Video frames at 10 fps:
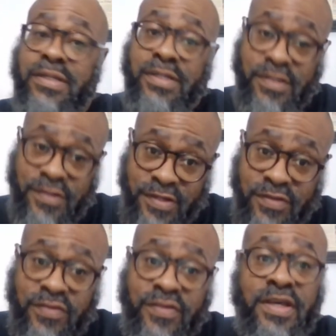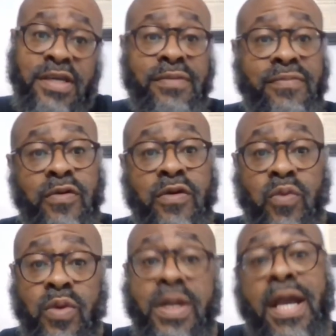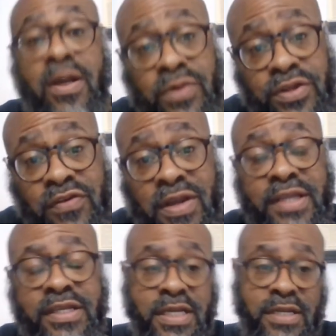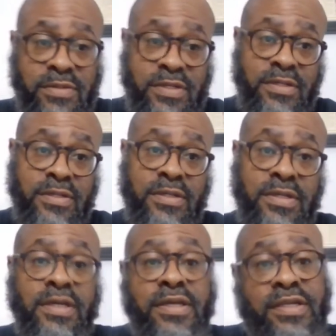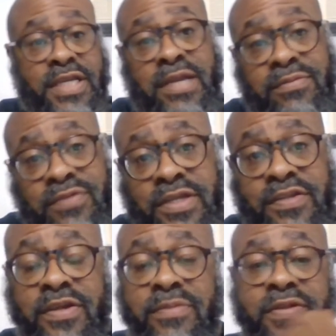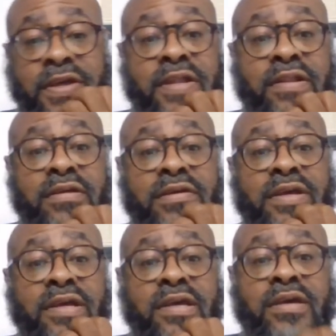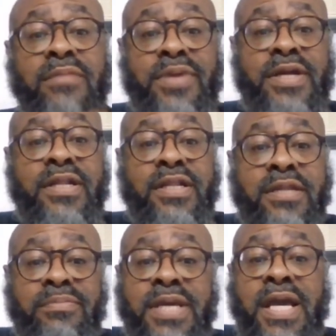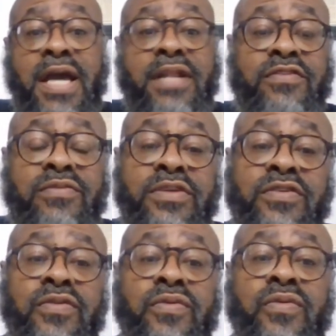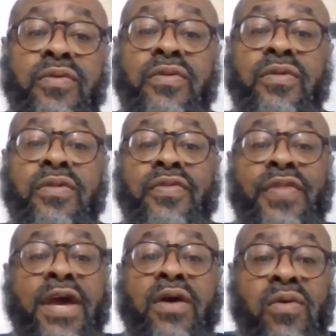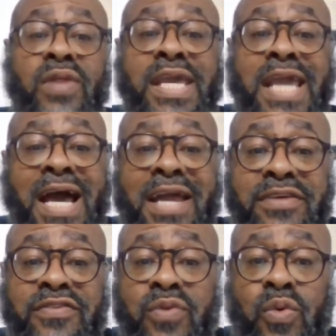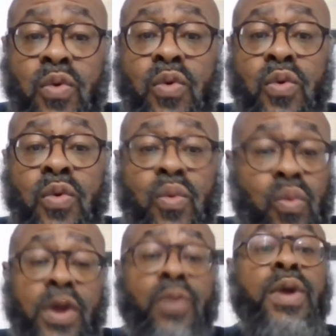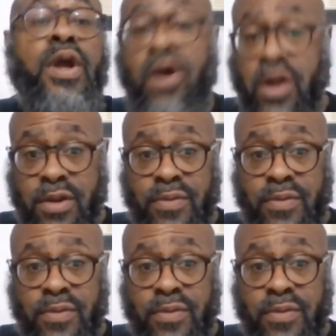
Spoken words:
The Sixers say, we're not going to trade James. James gets upset. But to be honest with you, that only got us where we are.